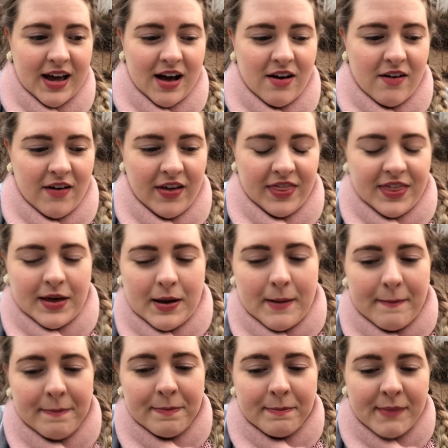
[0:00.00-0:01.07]
out all the
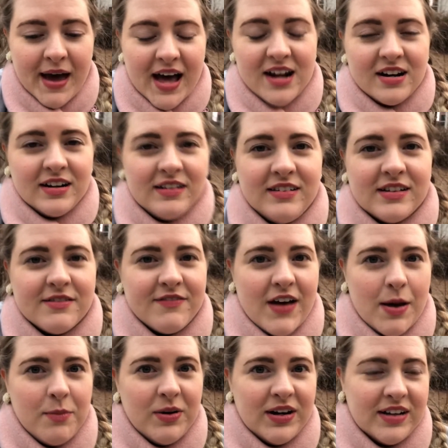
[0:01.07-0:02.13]
patterns and
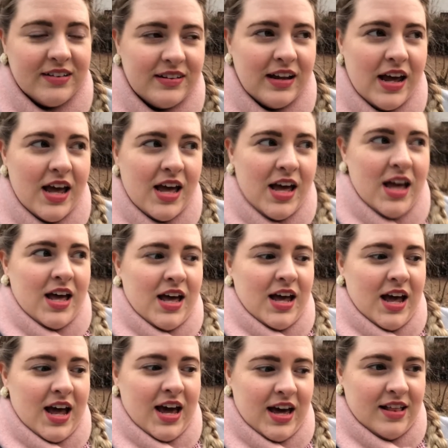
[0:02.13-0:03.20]
fabrics,
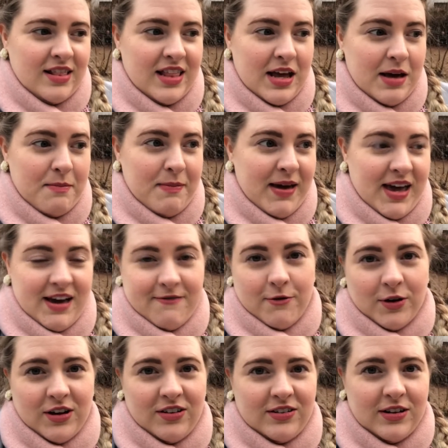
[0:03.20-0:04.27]
and they make it
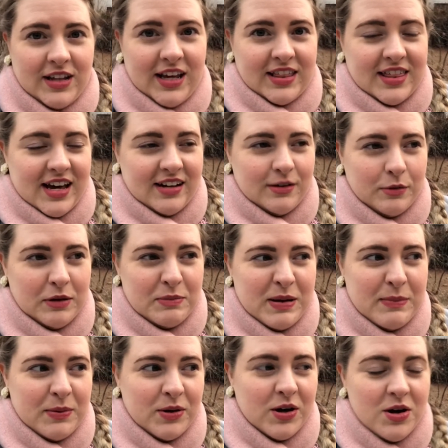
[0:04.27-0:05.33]
for you. So like that's where
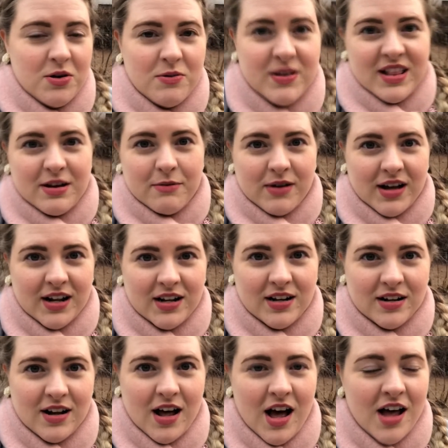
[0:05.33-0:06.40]
people go when they want
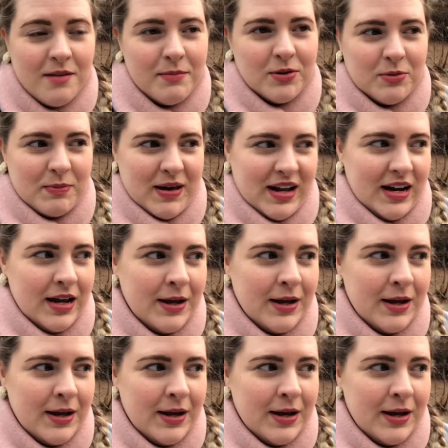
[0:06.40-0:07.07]
a hanbok made.